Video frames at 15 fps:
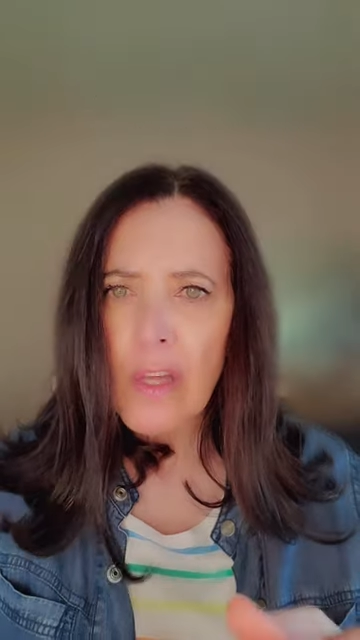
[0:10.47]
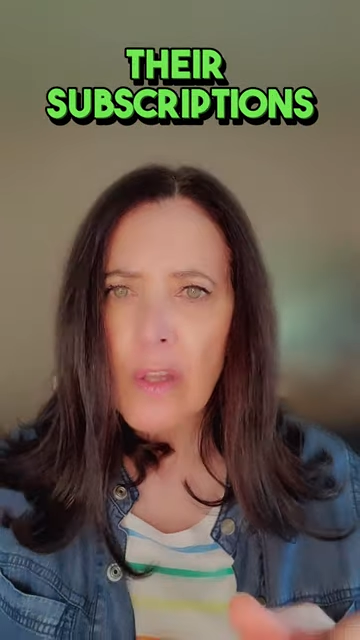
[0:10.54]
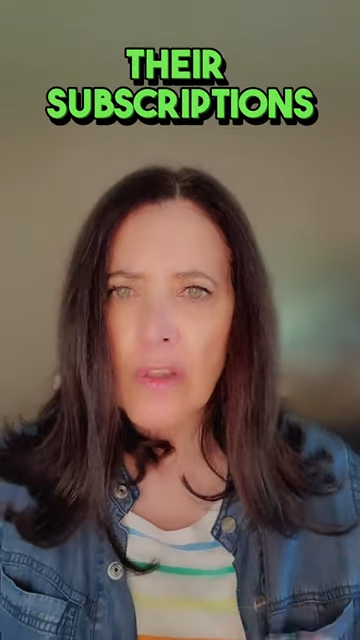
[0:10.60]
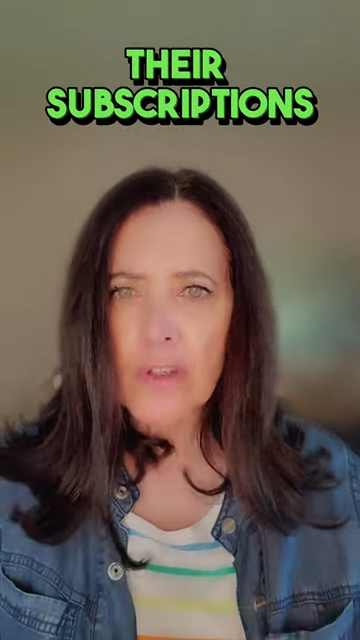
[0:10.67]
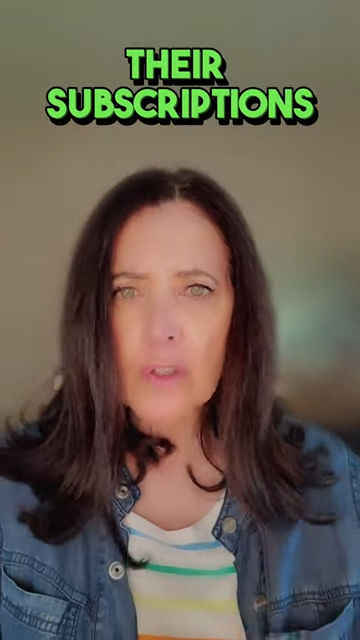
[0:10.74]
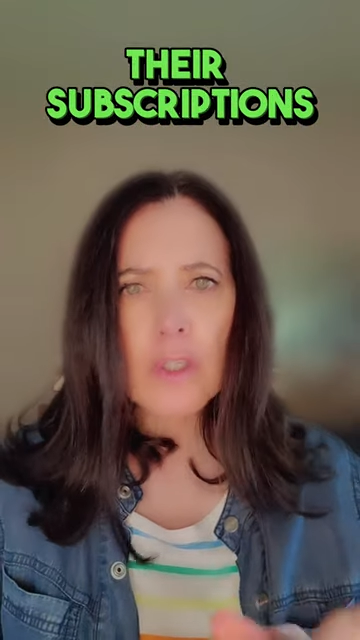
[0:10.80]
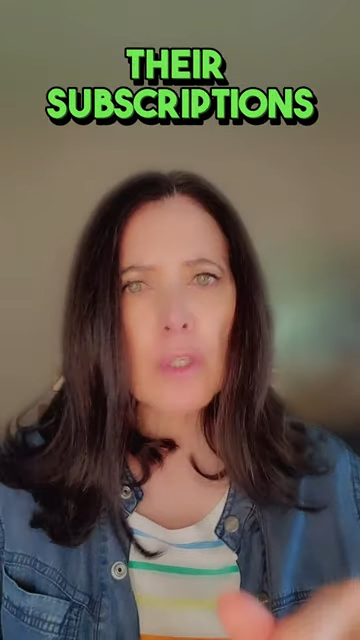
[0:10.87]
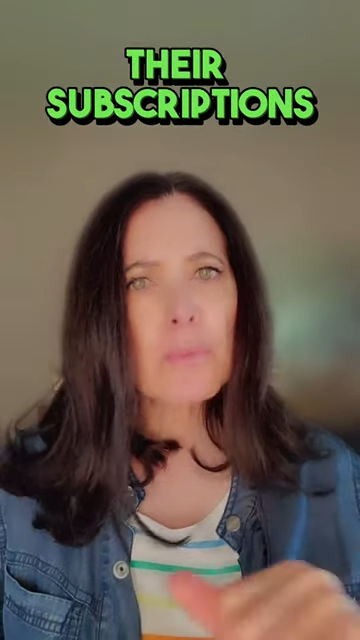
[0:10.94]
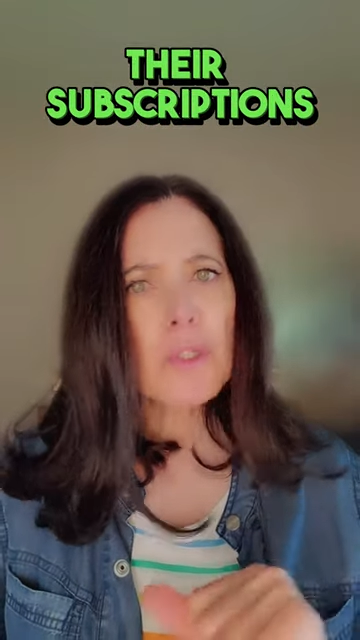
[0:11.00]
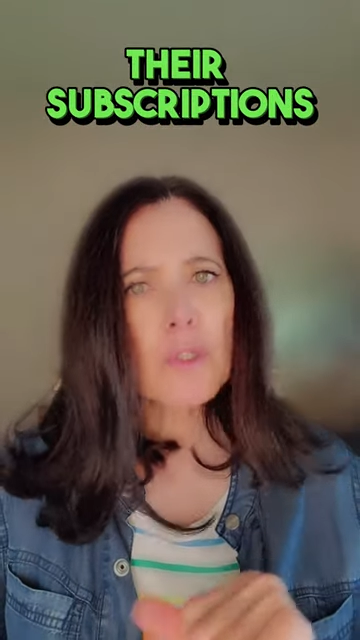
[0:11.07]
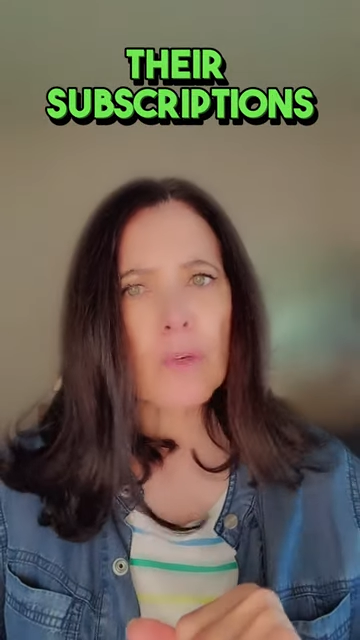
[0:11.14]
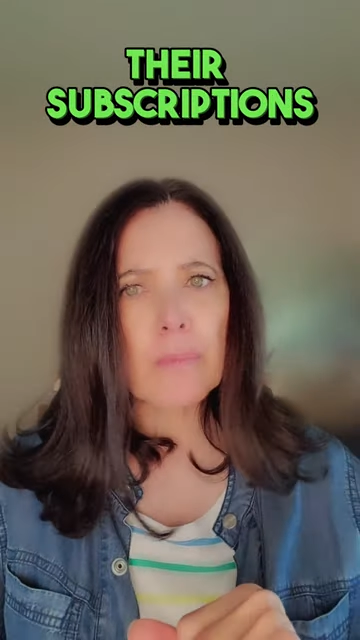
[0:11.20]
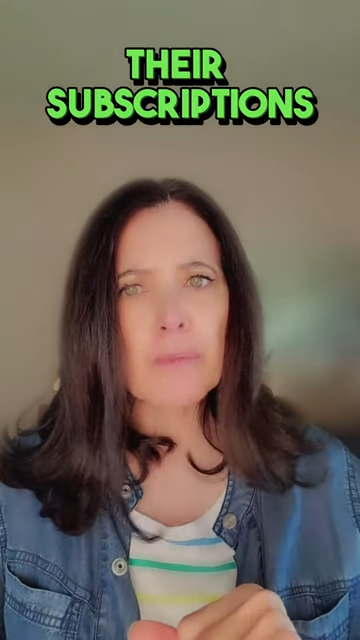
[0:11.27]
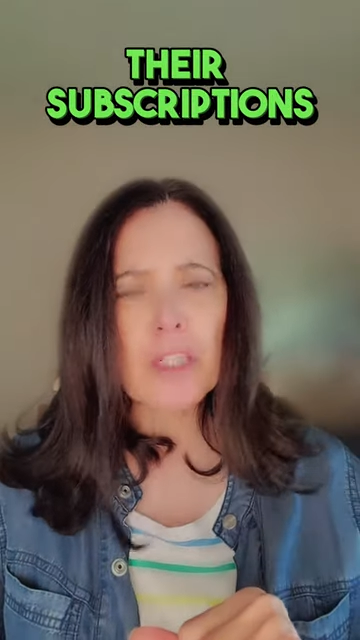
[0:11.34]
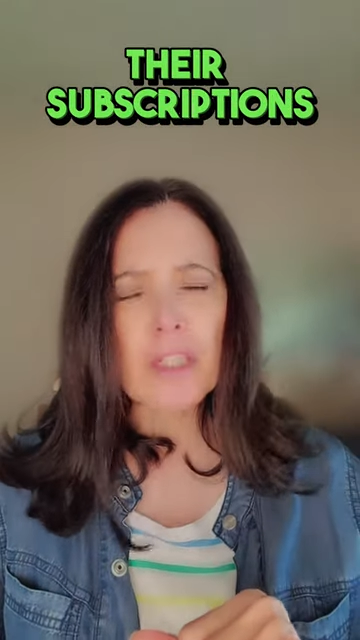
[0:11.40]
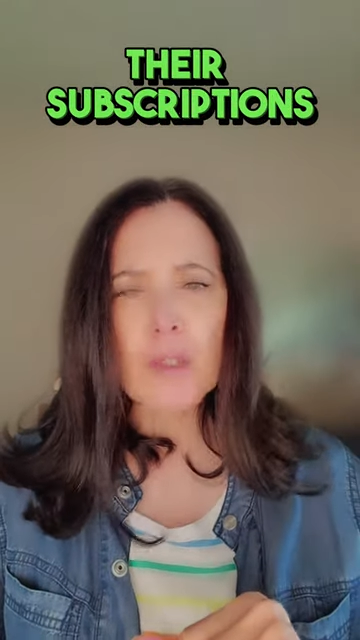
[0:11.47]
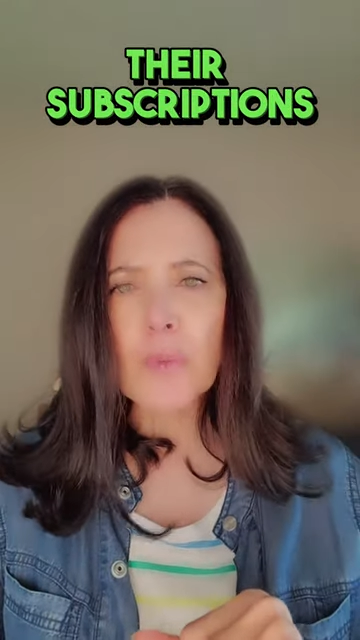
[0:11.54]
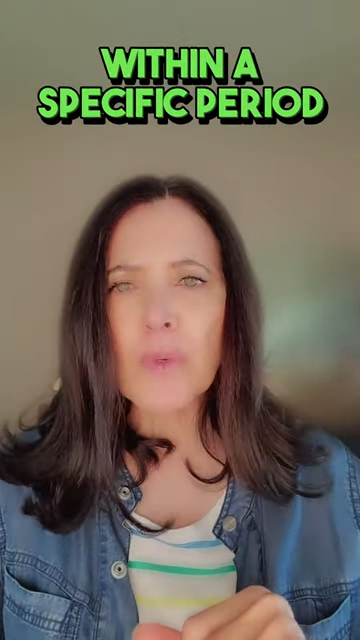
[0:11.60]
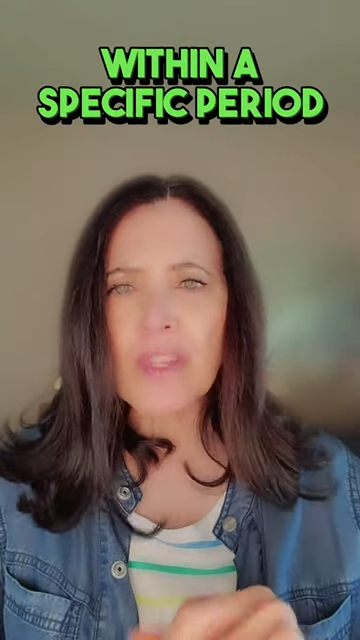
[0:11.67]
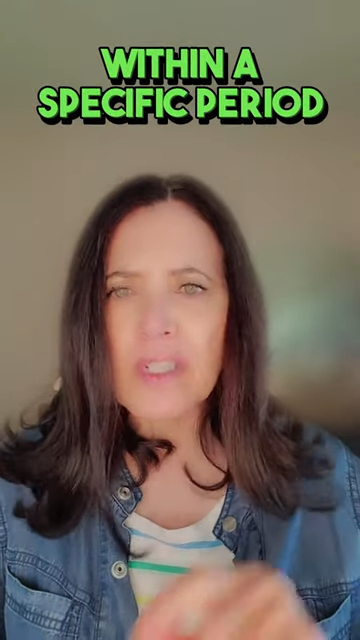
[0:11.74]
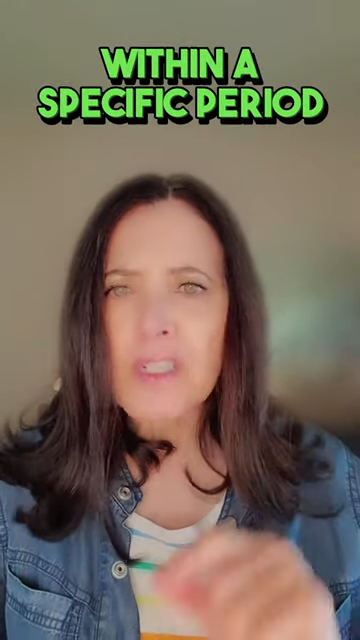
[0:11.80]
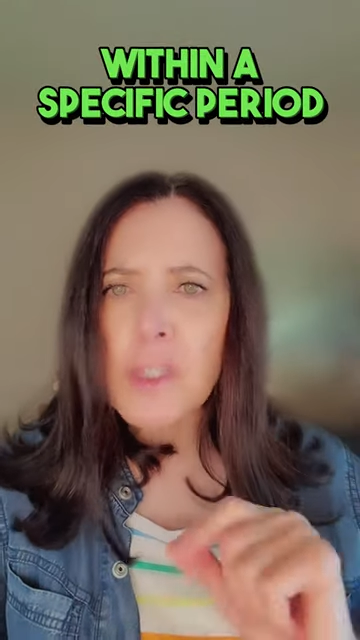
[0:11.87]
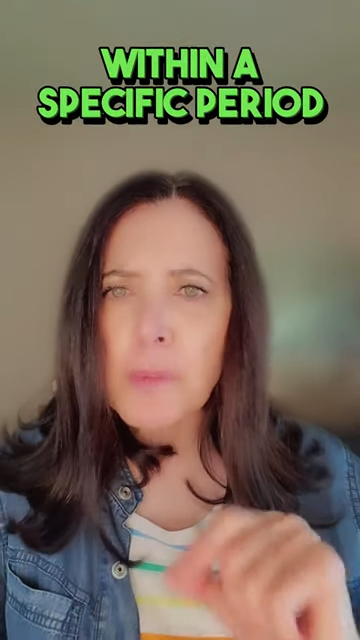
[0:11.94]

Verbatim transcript: their subscriptions within a